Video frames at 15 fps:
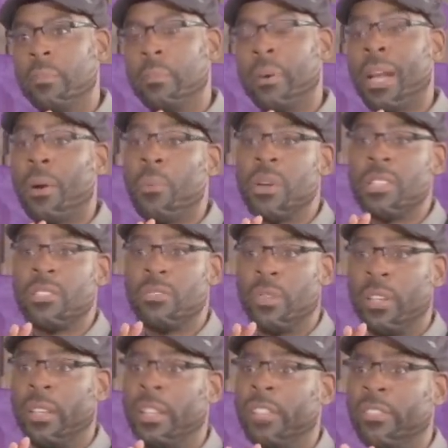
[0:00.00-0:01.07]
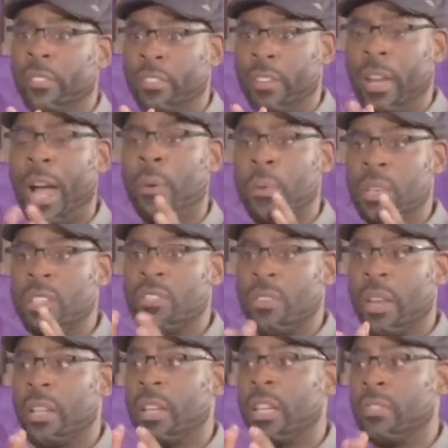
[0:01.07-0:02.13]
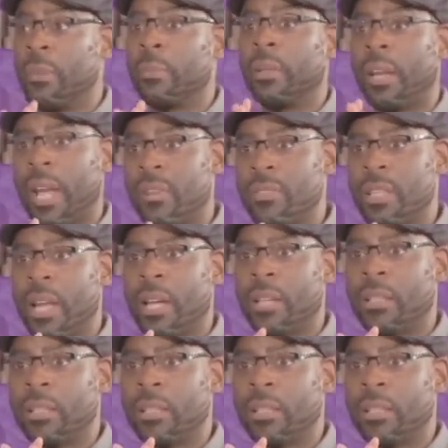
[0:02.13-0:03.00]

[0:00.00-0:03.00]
But I wasn't ready to give up the lifestyle.